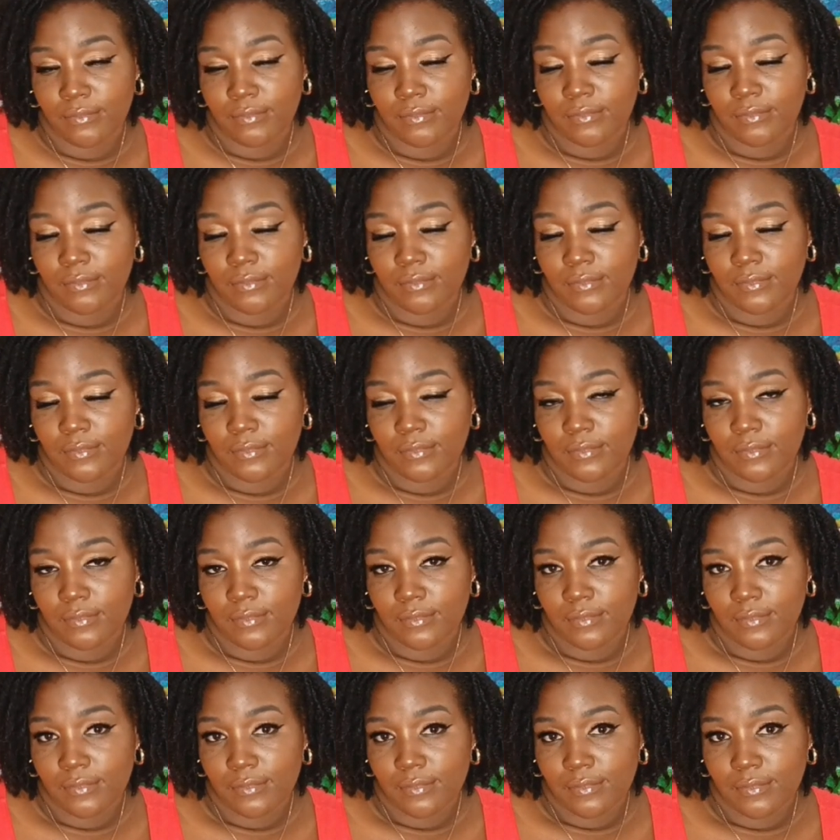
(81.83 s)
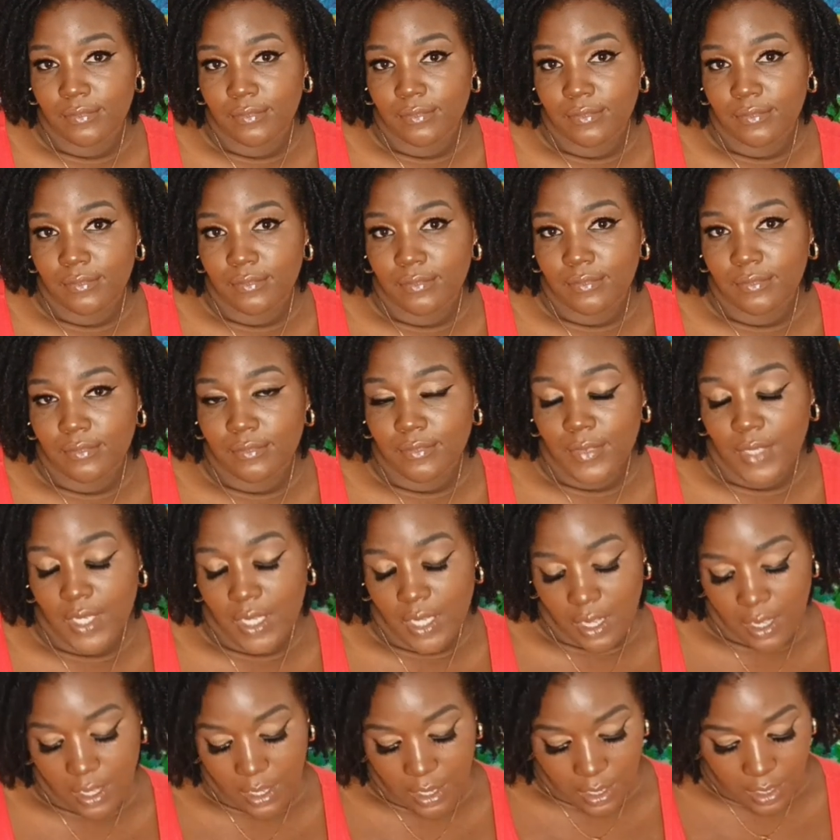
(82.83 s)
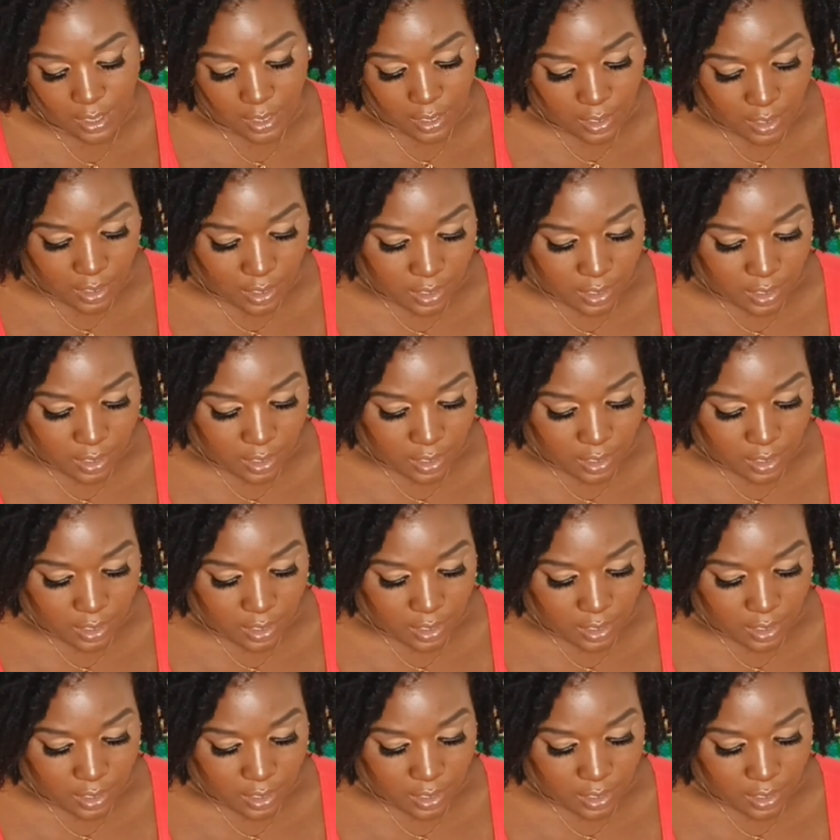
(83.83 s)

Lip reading: Nobody speaks.